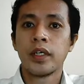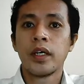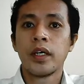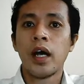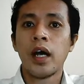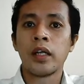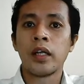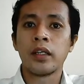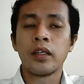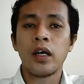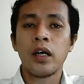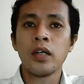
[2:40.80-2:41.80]
And
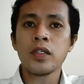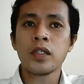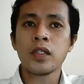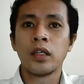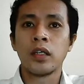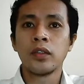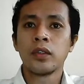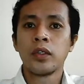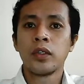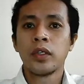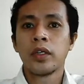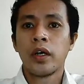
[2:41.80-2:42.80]
also,
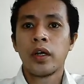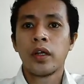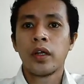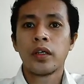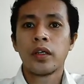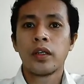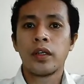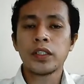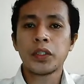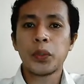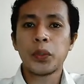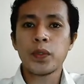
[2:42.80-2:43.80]
these
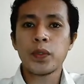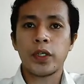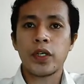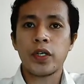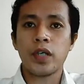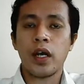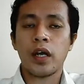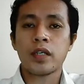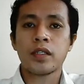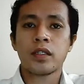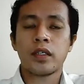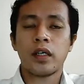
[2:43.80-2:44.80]
users
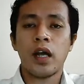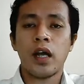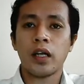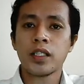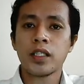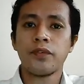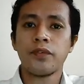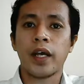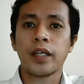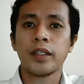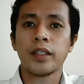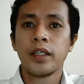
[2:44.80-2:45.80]
are
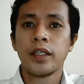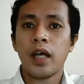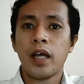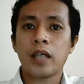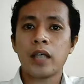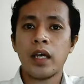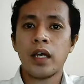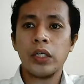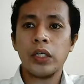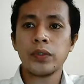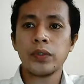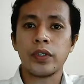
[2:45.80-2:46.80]
classified as end
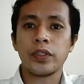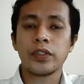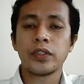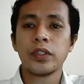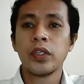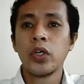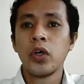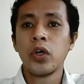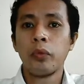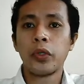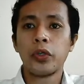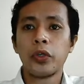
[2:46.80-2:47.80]
users
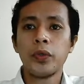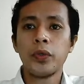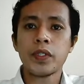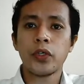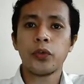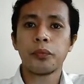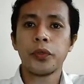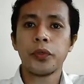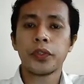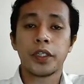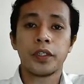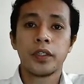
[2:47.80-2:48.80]
when you use the
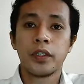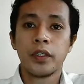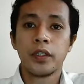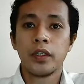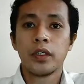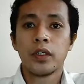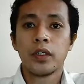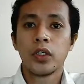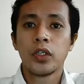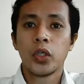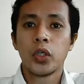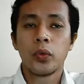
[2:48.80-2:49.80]
computer
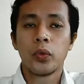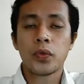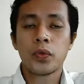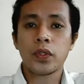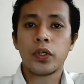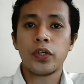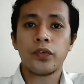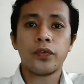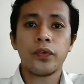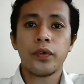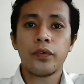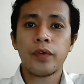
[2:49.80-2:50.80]
to surf
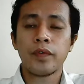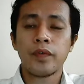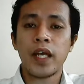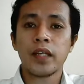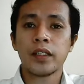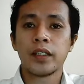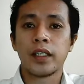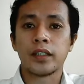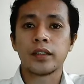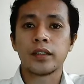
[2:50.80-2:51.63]
from the internet.